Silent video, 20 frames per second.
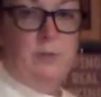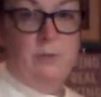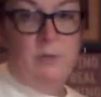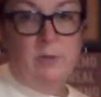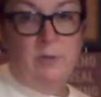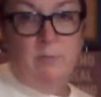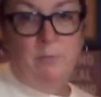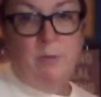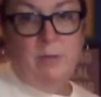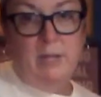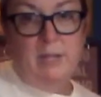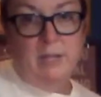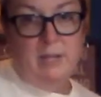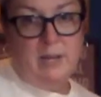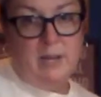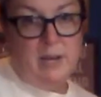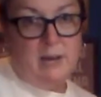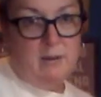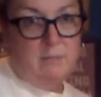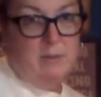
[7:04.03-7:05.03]
do, you can put it in
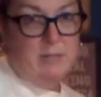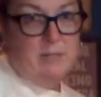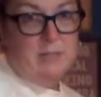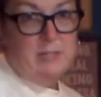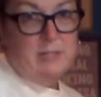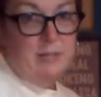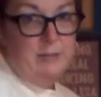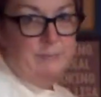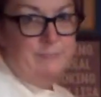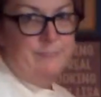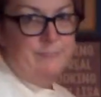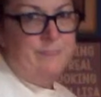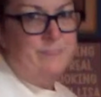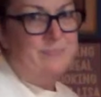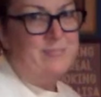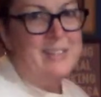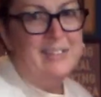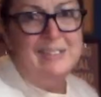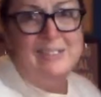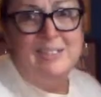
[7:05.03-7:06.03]
the comments.
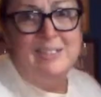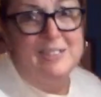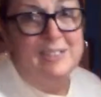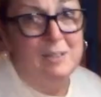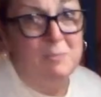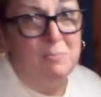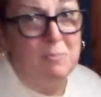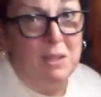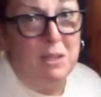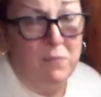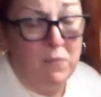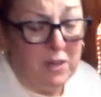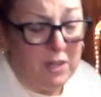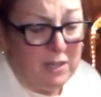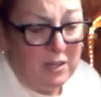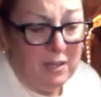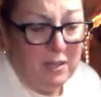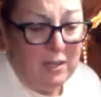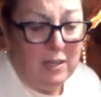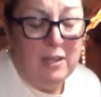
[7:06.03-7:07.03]
It's just something
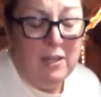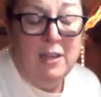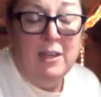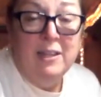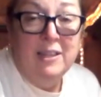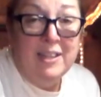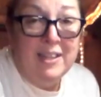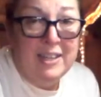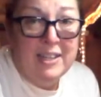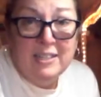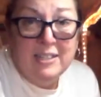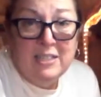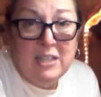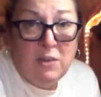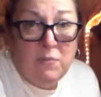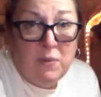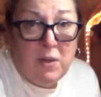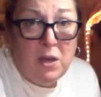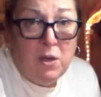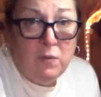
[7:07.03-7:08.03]
fun. The kids
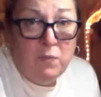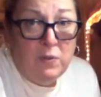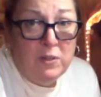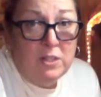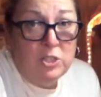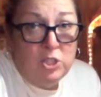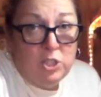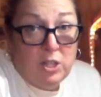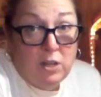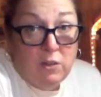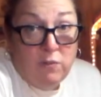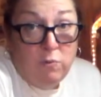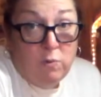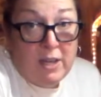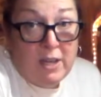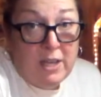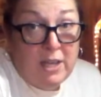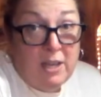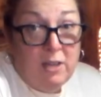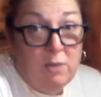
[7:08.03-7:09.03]
have elf on the shelf.
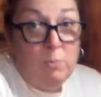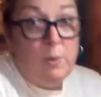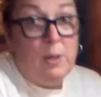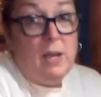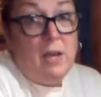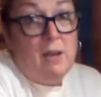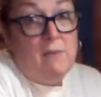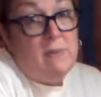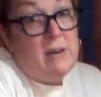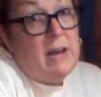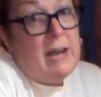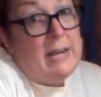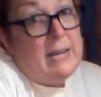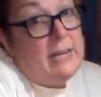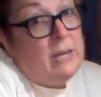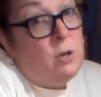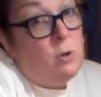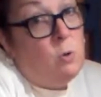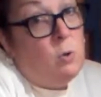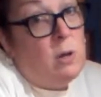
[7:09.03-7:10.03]
Why can't we have a
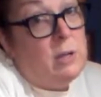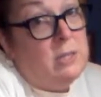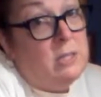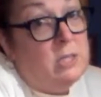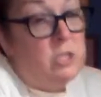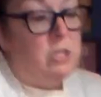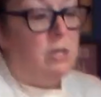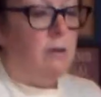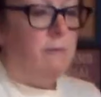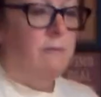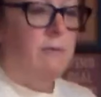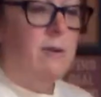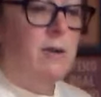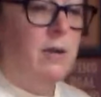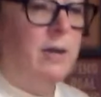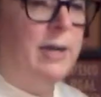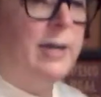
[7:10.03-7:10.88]
Heidi Ho on the shelf? All